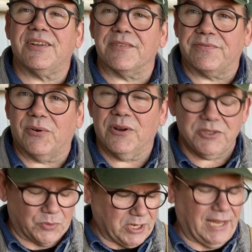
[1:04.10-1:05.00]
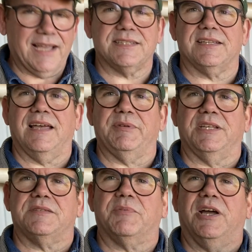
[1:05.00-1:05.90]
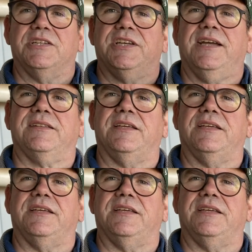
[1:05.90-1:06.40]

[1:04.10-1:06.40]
the forge one last time in this project.